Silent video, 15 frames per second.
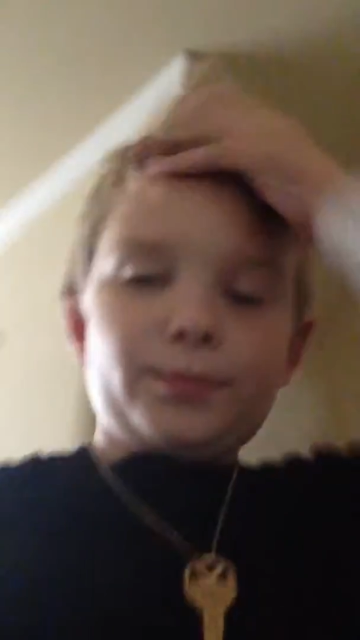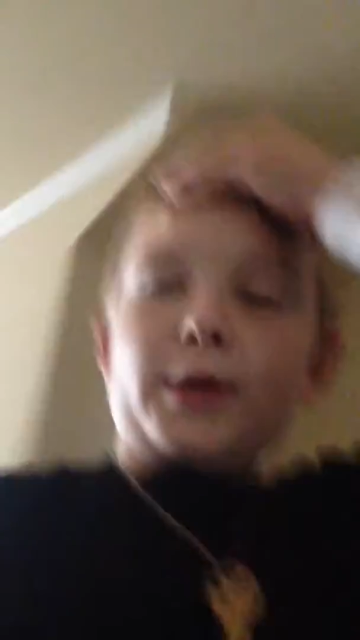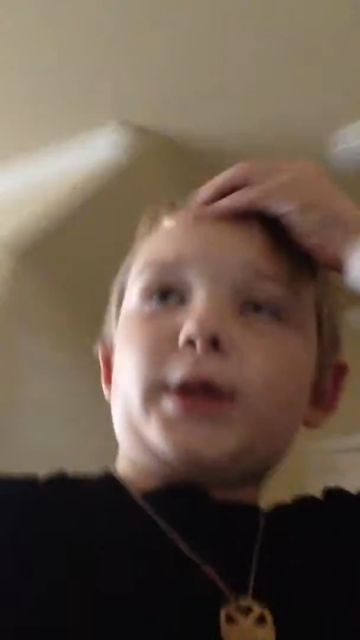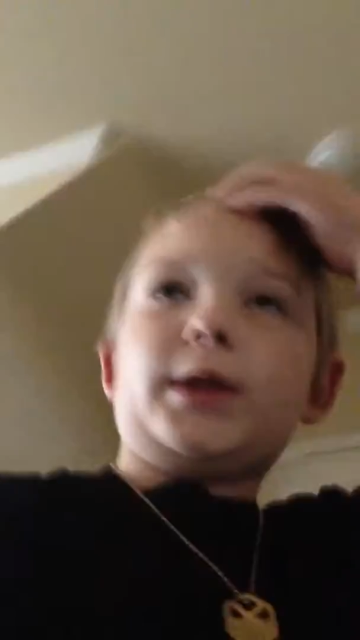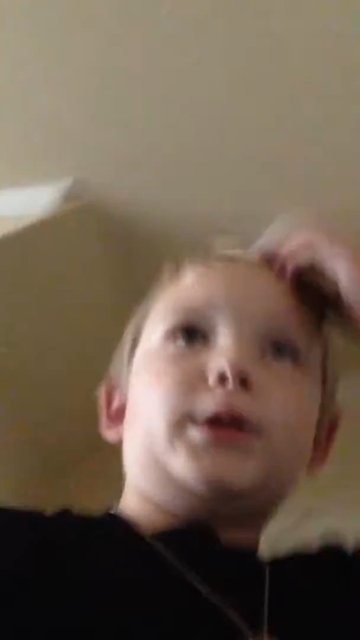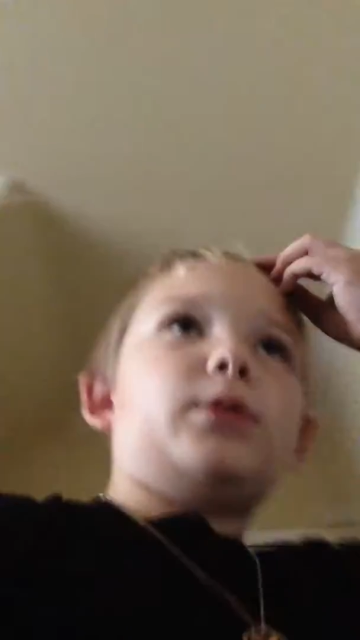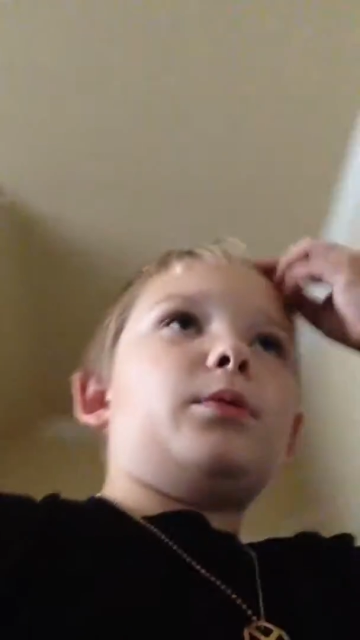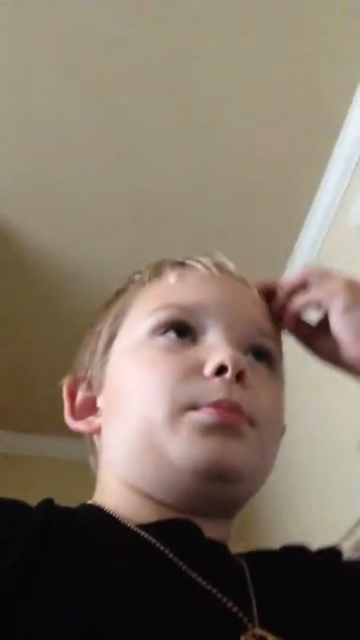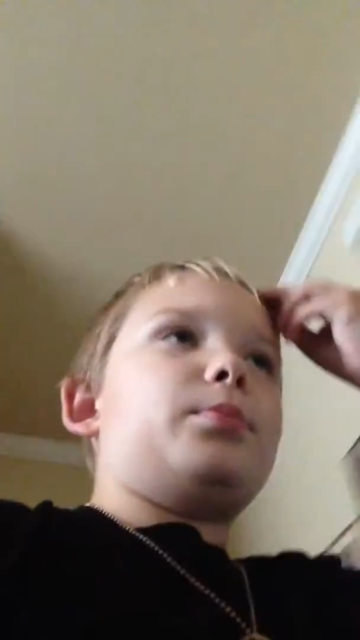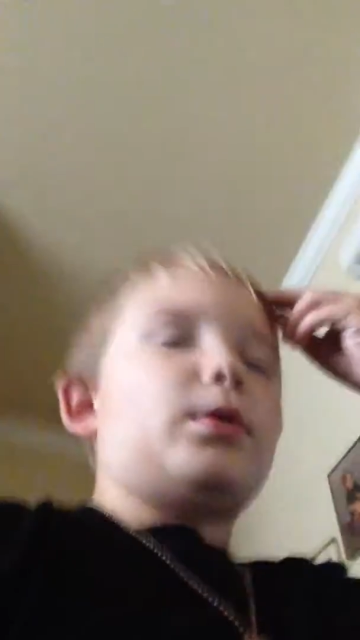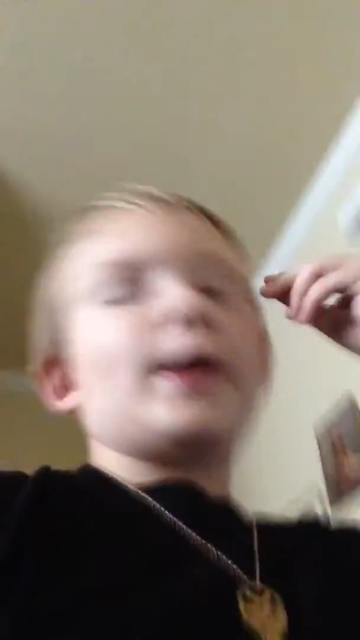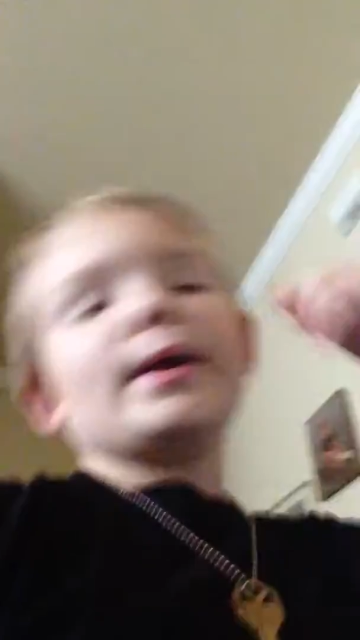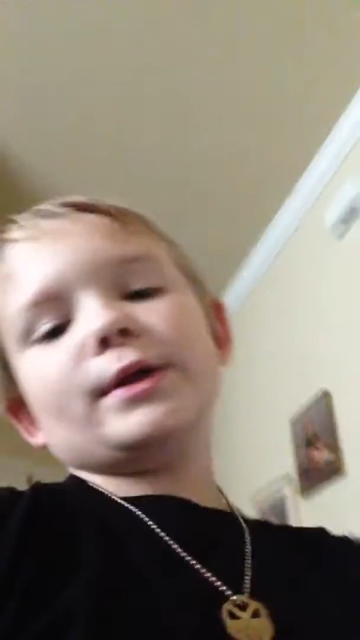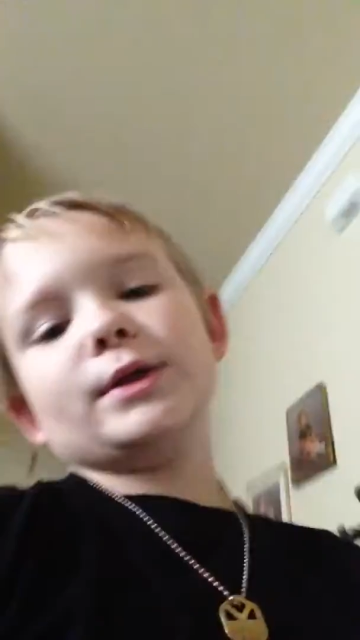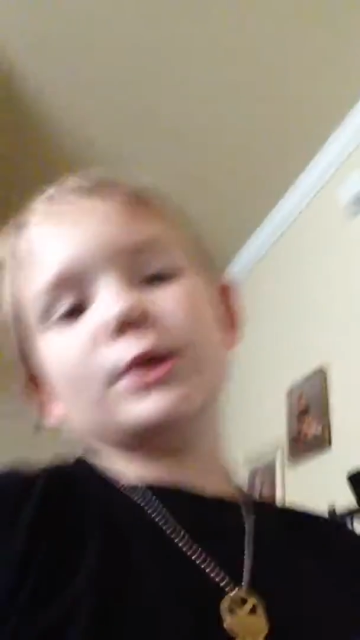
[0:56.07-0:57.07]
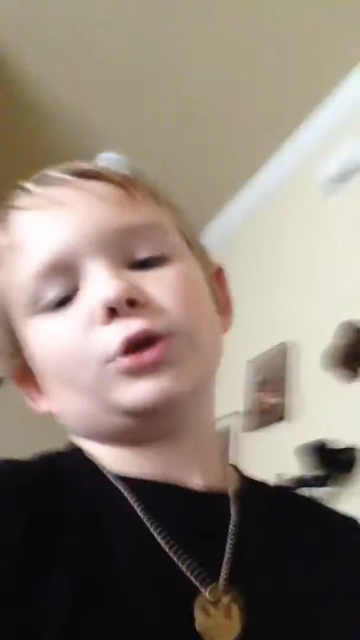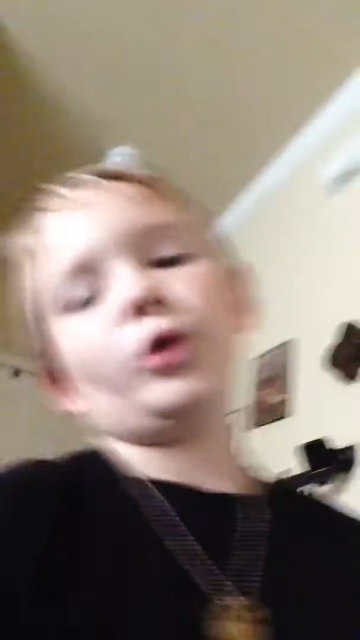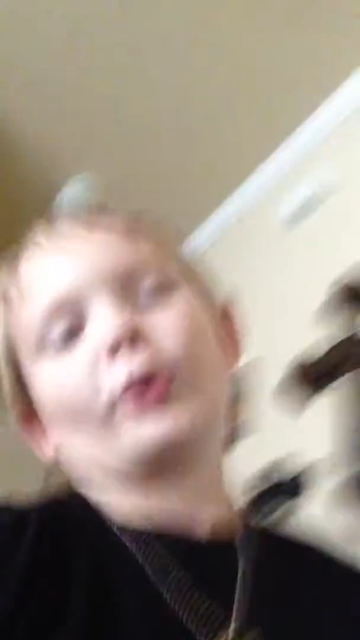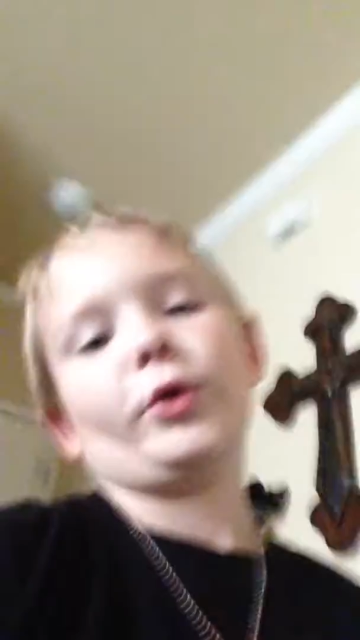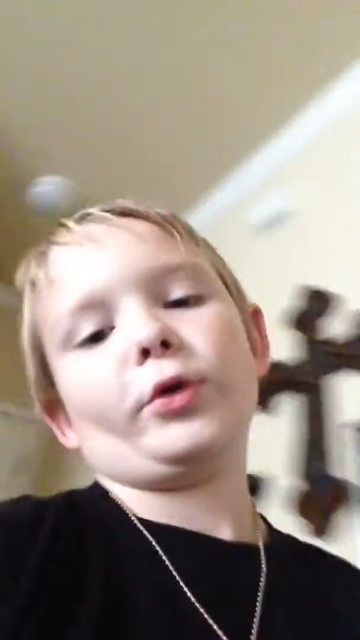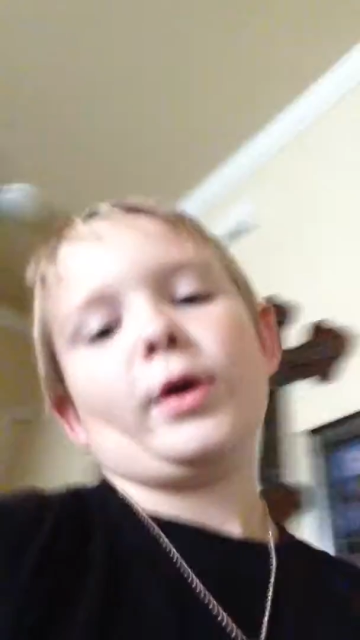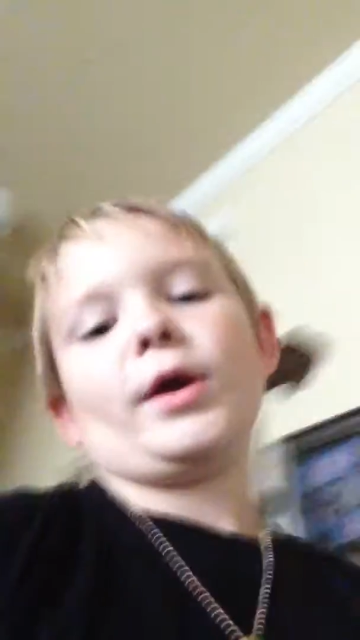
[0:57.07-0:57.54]
make the brightness
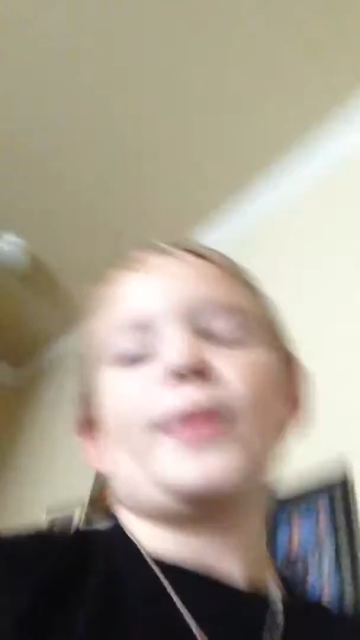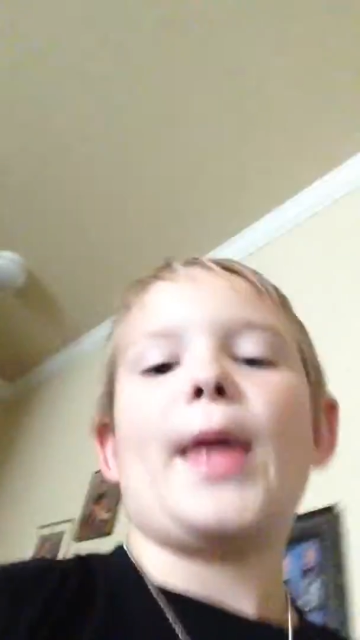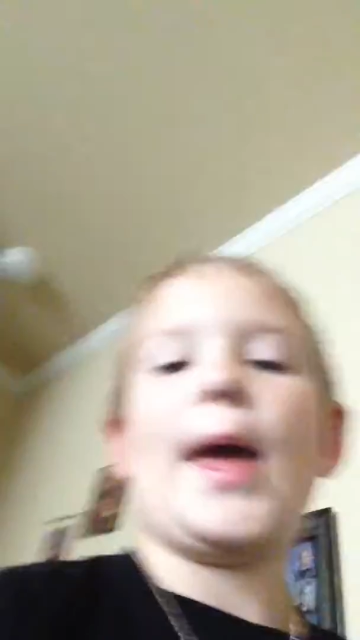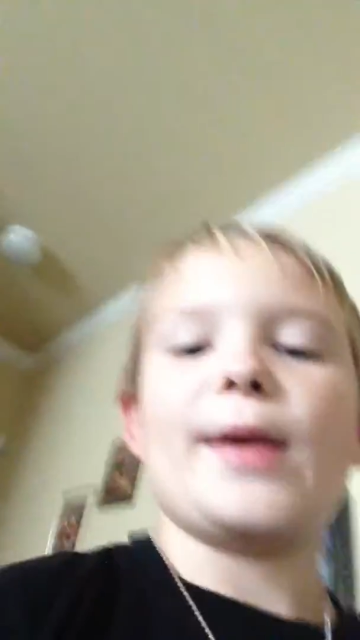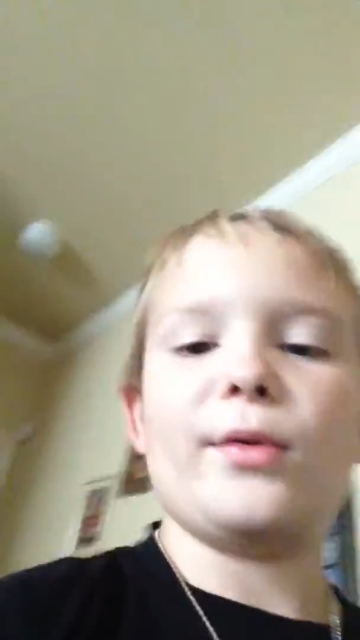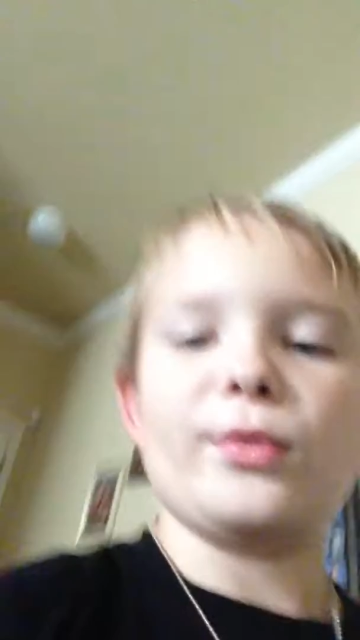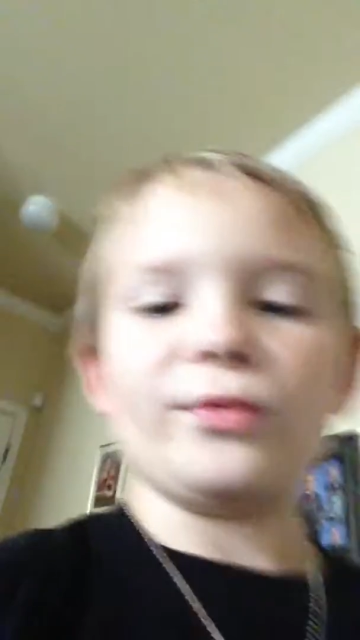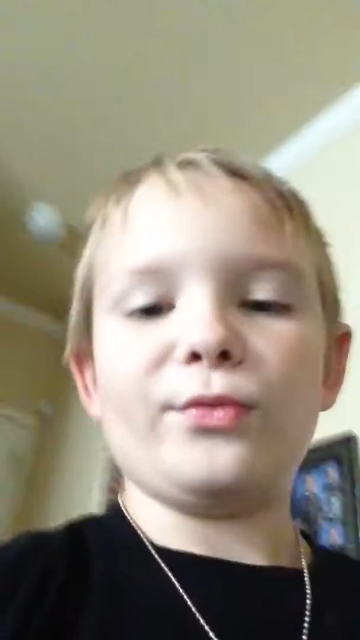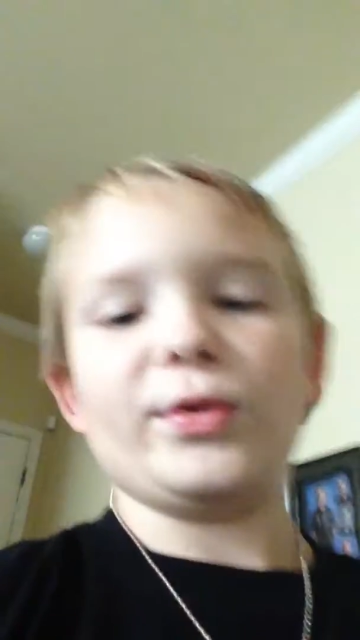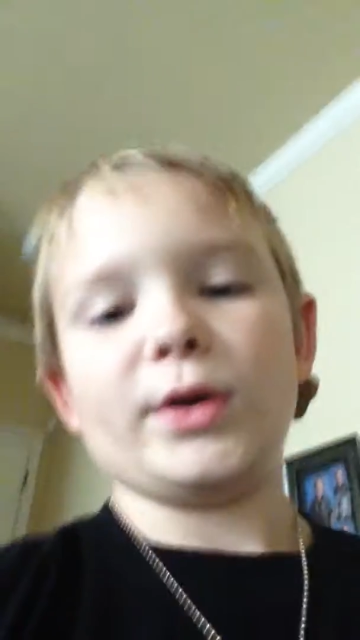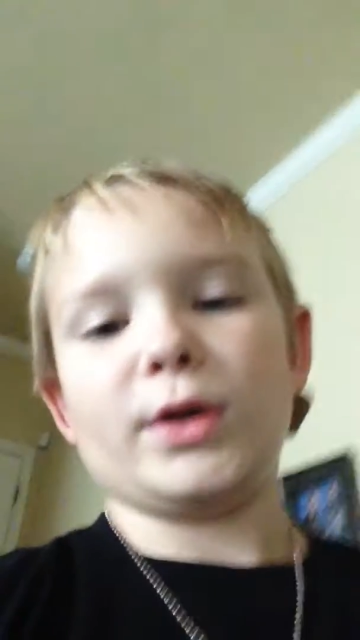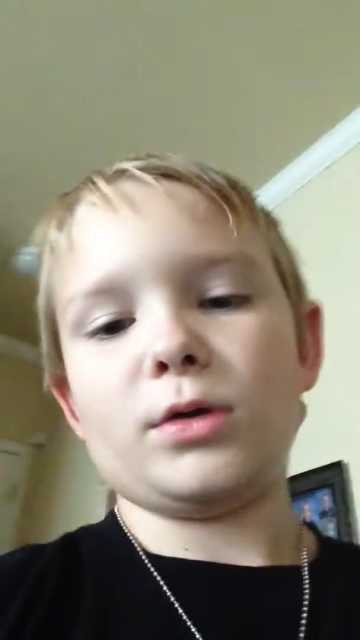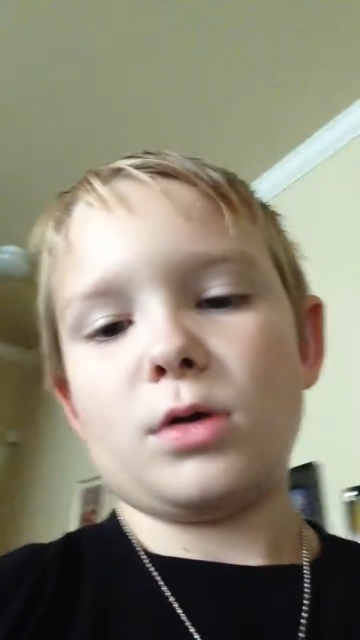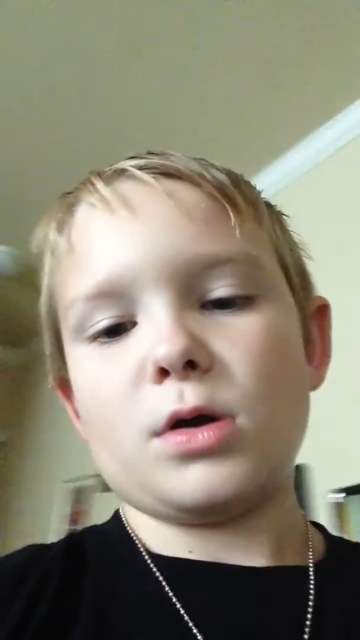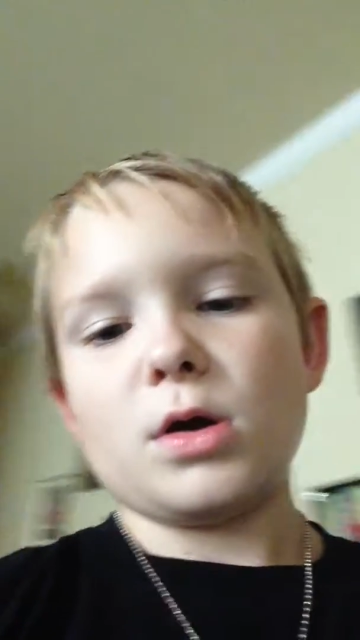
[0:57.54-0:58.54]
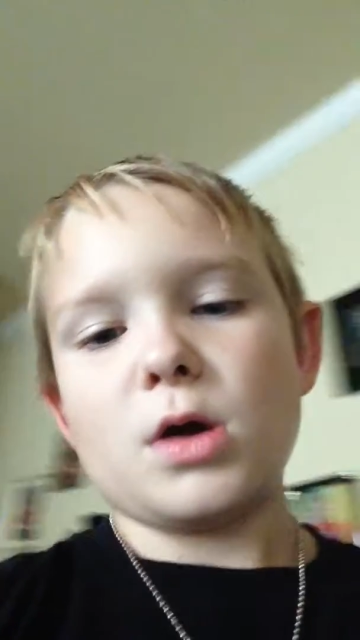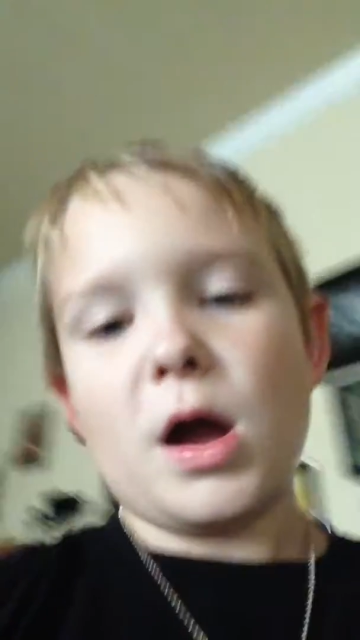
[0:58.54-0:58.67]
darker at the end of the video?